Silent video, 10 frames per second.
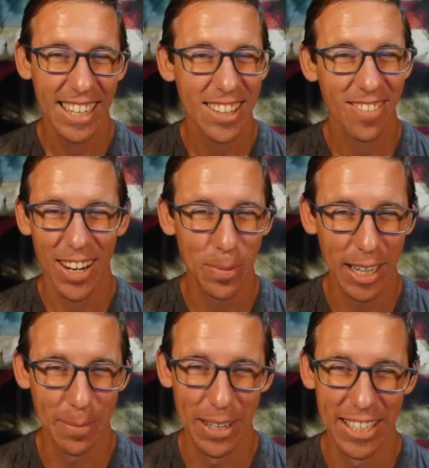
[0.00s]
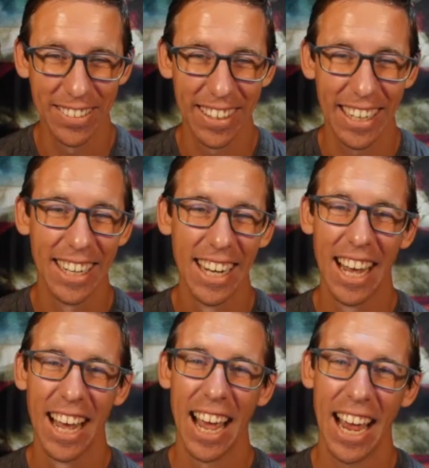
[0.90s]
That's, That's why you bring true. a mentor in.
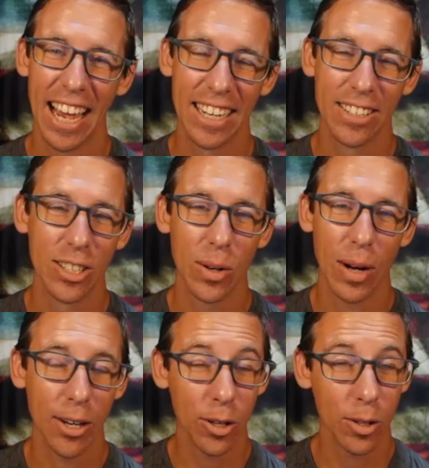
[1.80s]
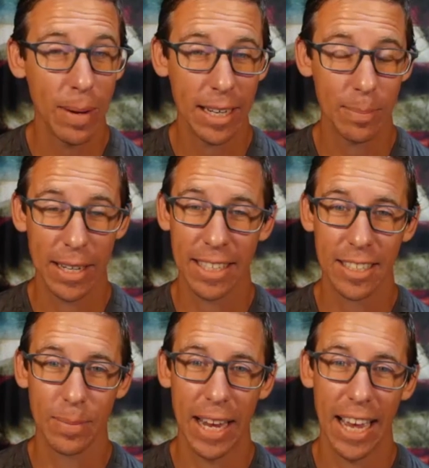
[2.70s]
And so I couldn't make it make
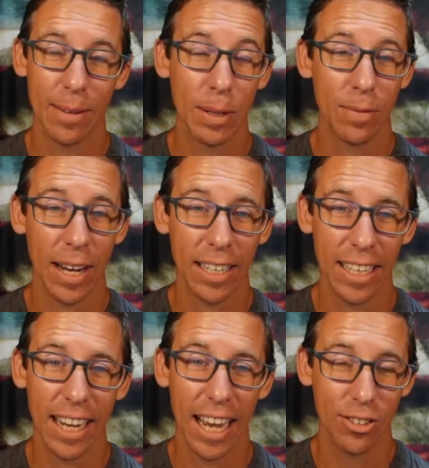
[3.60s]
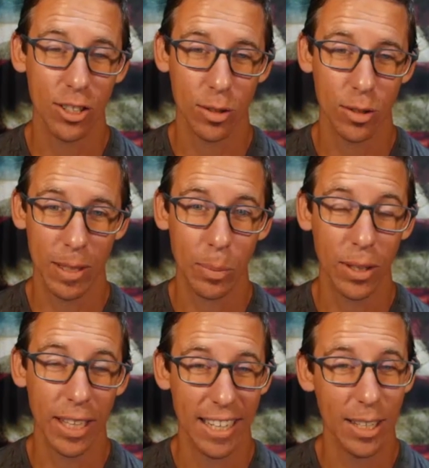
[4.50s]
sense in my head. But finally, I just bit the
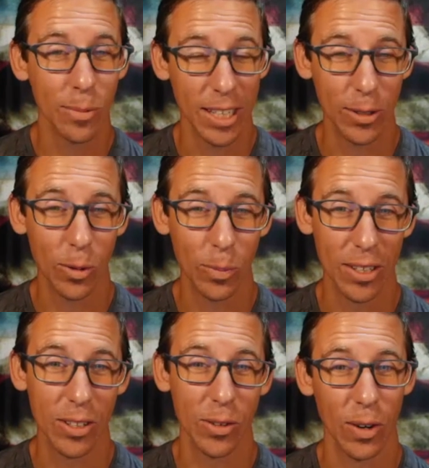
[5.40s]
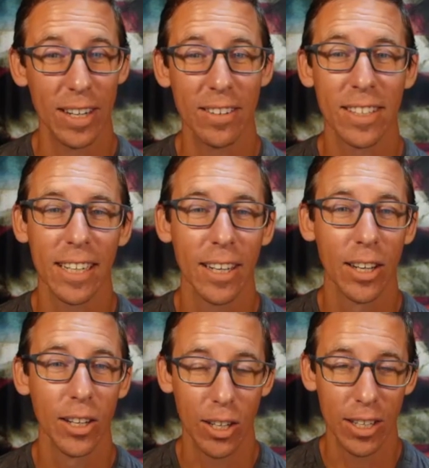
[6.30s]
bullet and did what he told me to do, right? He's like,
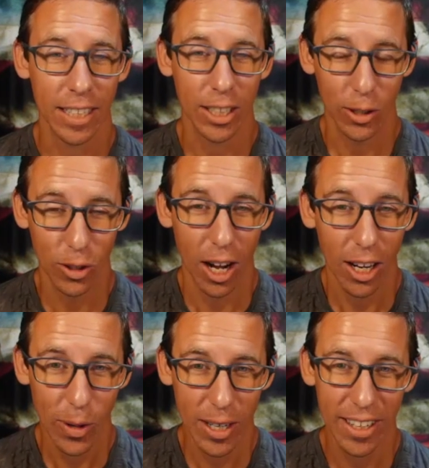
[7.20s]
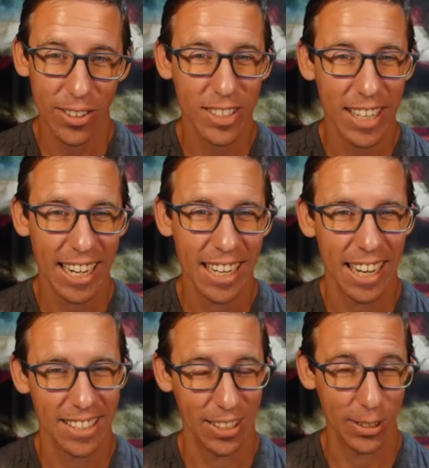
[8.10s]
he's like, you're not going to understand it
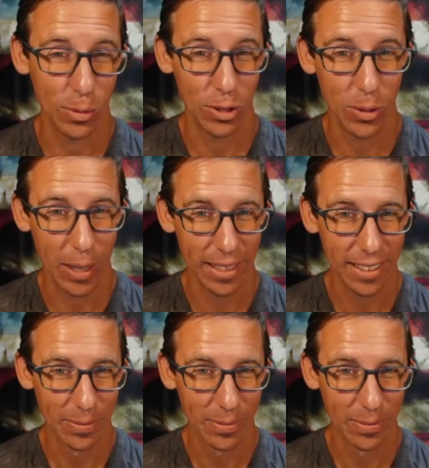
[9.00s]
until you do it.